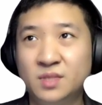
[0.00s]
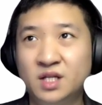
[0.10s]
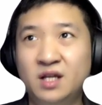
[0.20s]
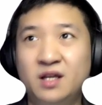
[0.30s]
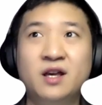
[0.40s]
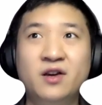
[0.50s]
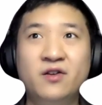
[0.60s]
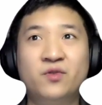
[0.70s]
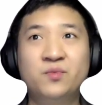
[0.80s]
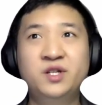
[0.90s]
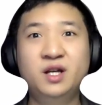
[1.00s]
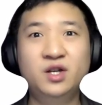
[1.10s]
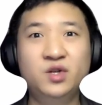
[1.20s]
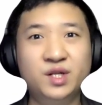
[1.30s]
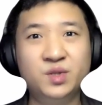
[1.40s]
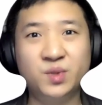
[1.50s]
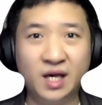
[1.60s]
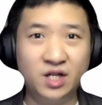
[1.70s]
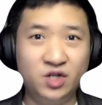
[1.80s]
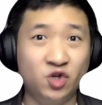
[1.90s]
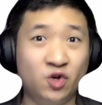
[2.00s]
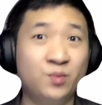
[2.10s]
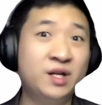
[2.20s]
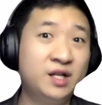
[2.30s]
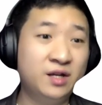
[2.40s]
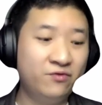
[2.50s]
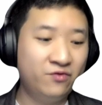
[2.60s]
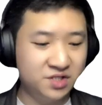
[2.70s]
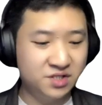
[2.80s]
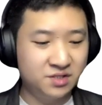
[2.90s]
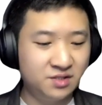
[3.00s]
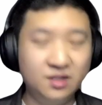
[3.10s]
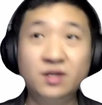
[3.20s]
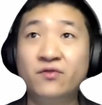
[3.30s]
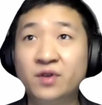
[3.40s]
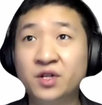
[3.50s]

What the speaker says: Okay, from here you need to add your domain name first. For